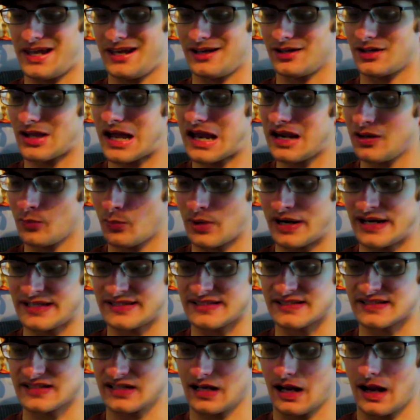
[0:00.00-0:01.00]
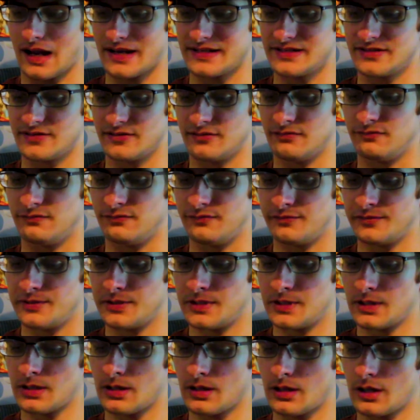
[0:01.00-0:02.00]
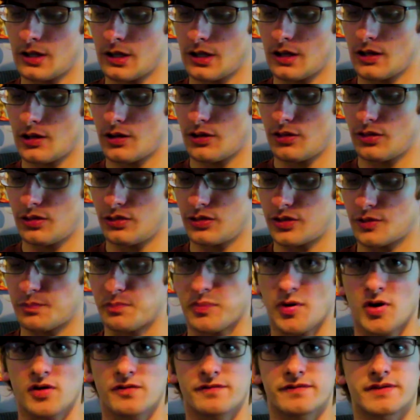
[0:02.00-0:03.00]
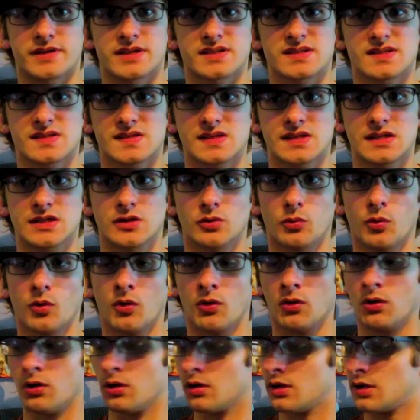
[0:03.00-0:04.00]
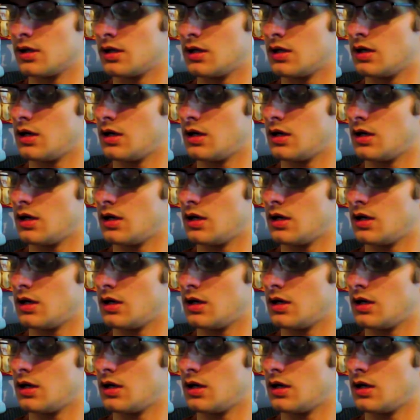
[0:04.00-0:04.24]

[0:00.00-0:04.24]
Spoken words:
In a lot of ways, it's kind of the perfect sequel.